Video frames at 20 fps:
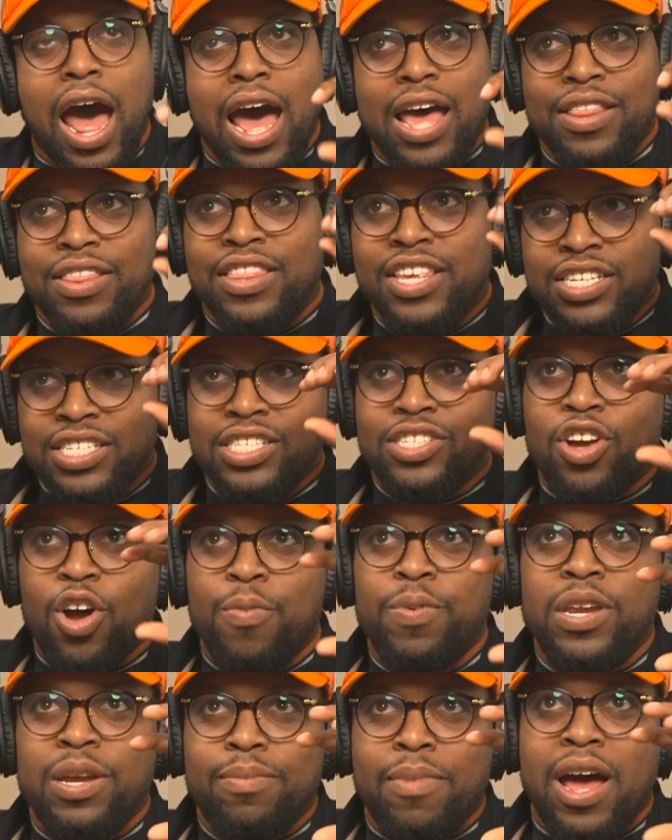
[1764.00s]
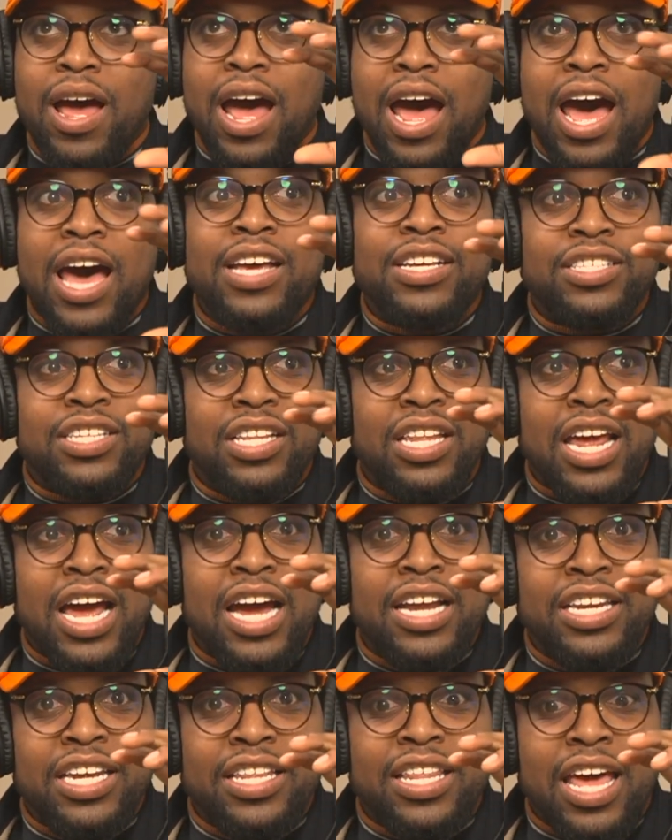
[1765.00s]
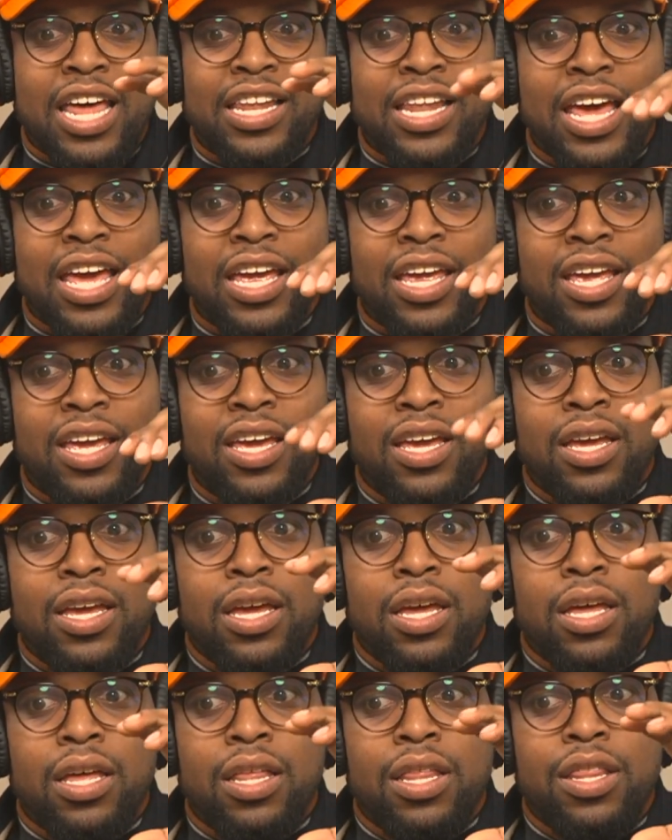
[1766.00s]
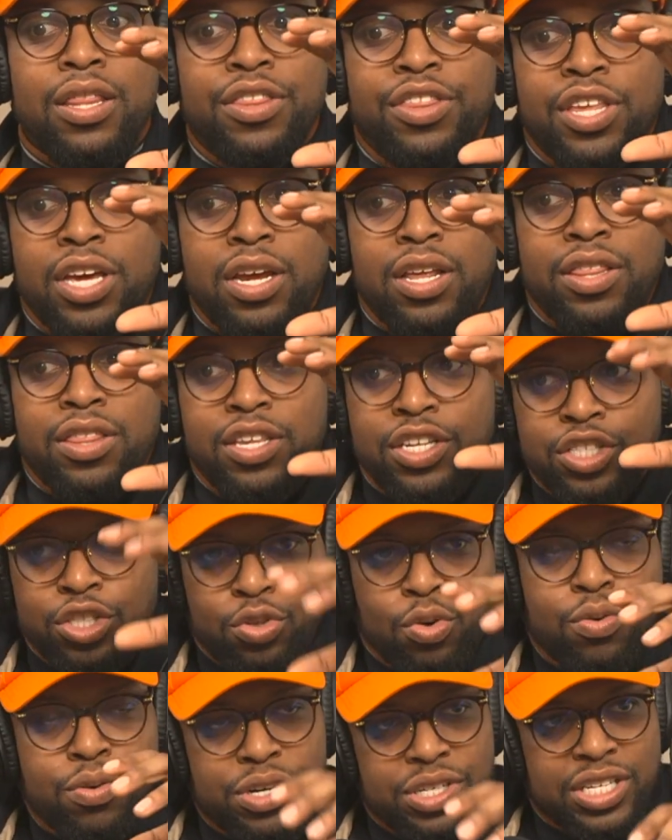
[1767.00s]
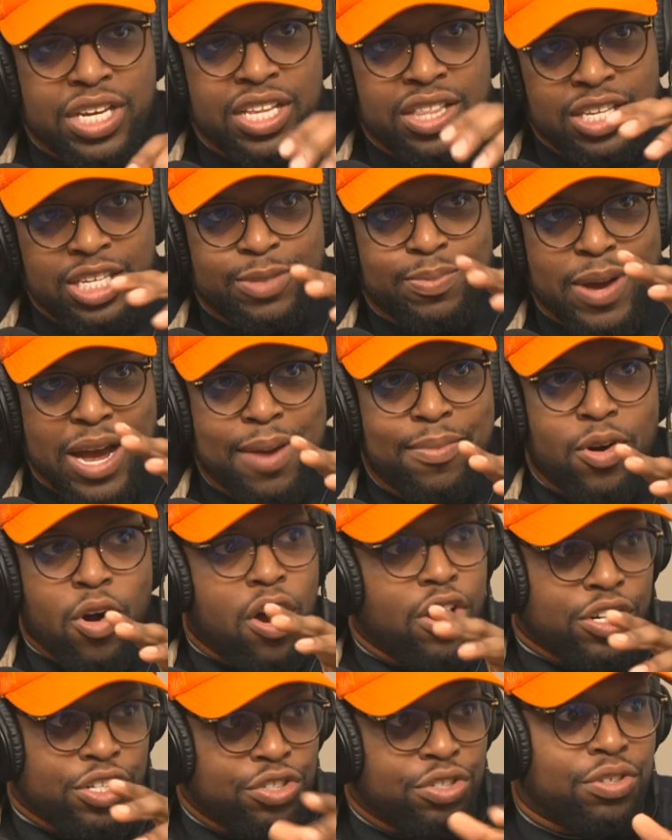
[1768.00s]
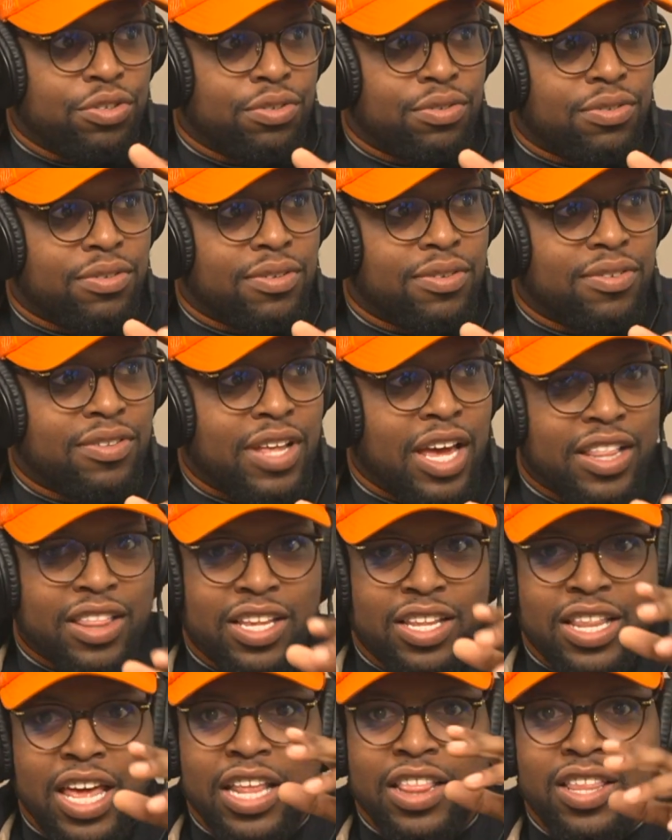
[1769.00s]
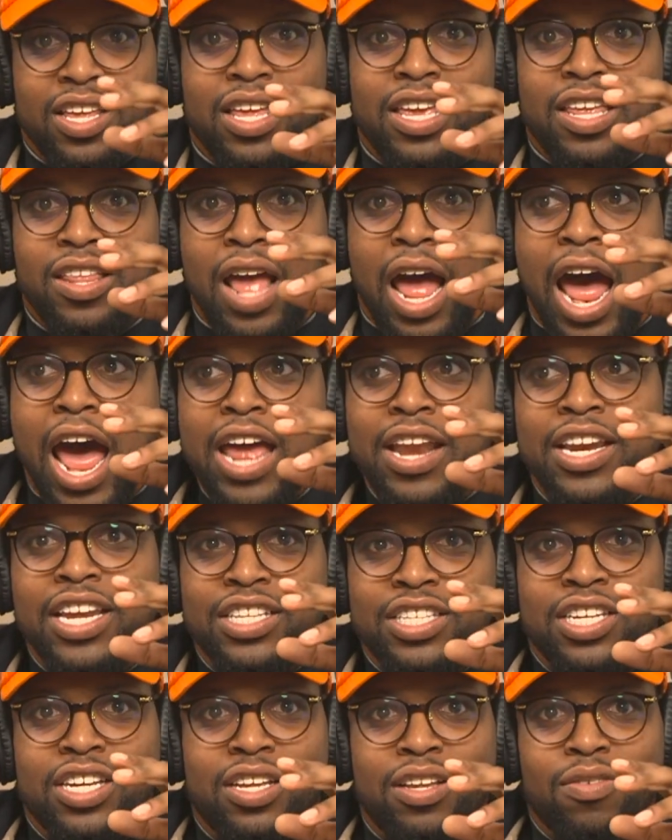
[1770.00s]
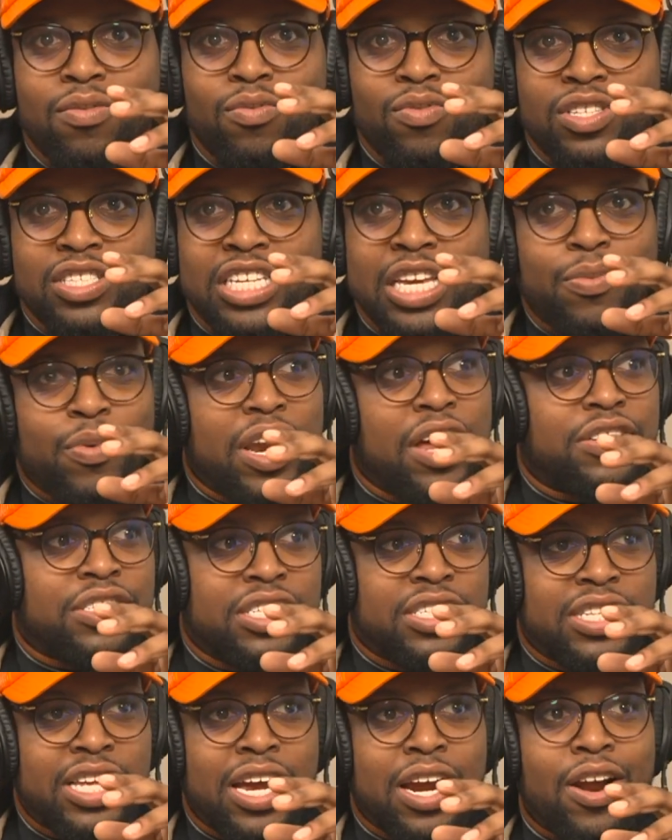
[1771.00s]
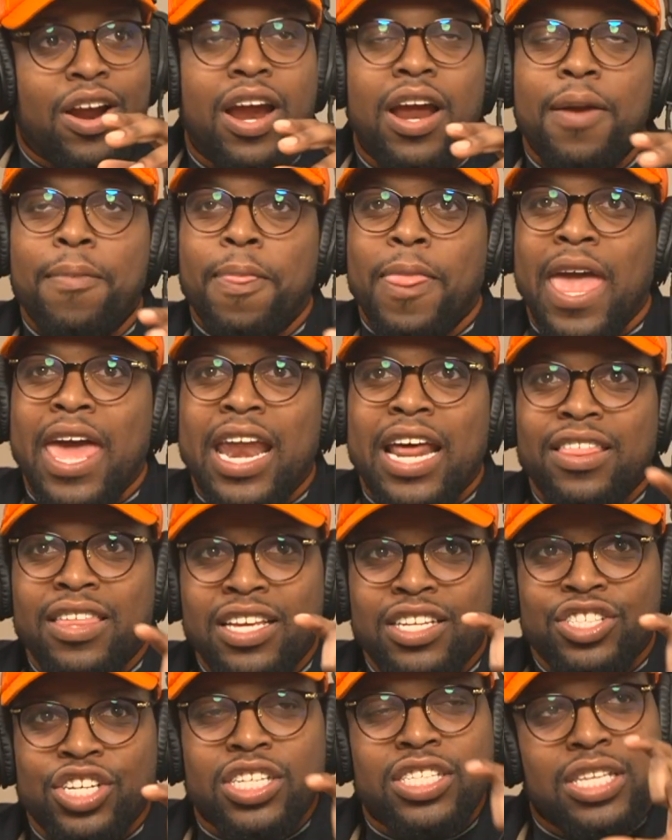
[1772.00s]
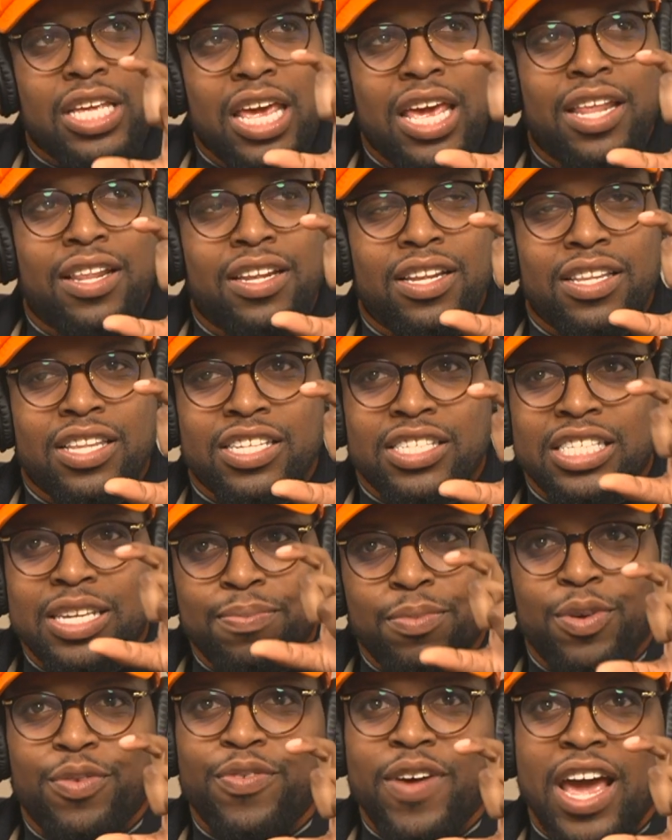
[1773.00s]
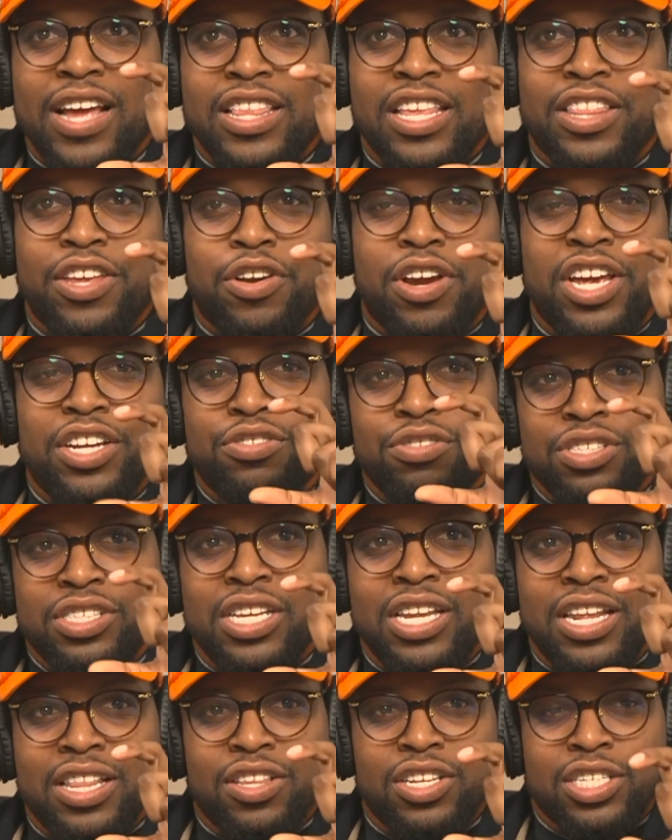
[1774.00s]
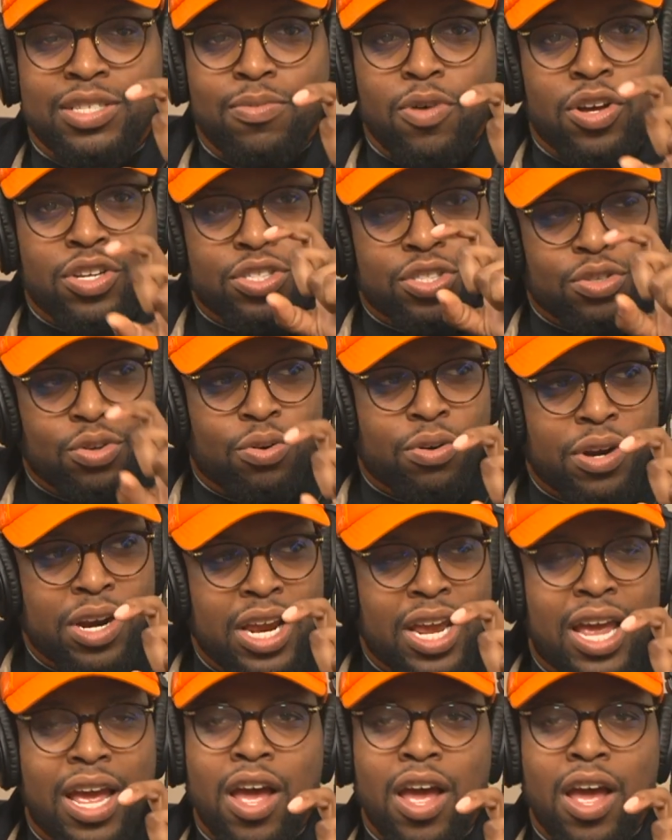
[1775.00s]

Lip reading: this is opening my eyes to the idea that like the stories in this Bible are true. I need to see what else is there. And I think just in the simple fact that they're interested in the small story